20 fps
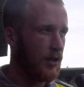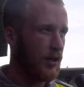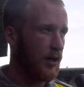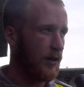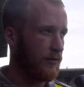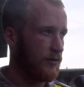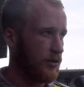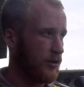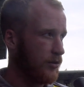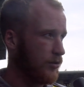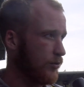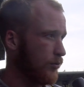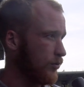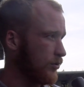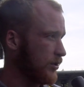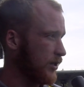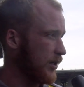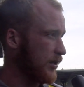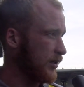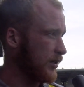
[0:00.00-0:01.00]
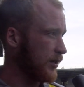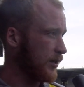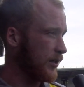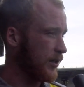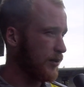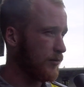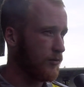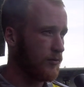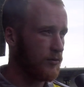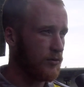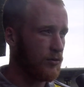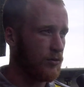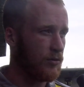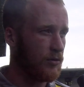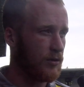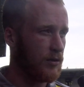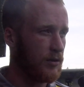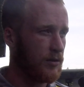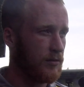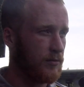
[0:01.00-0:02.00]
Obviously towards the end of the game it was sort
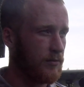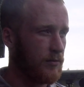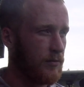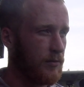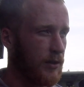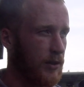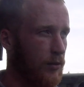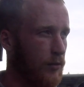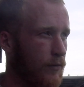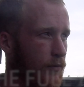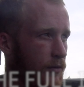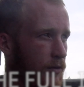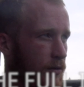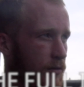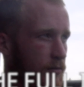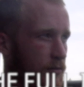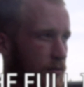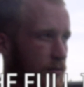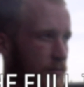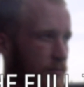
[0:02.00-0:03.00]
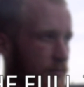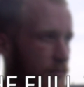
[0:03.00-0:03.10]
of a bit over, it was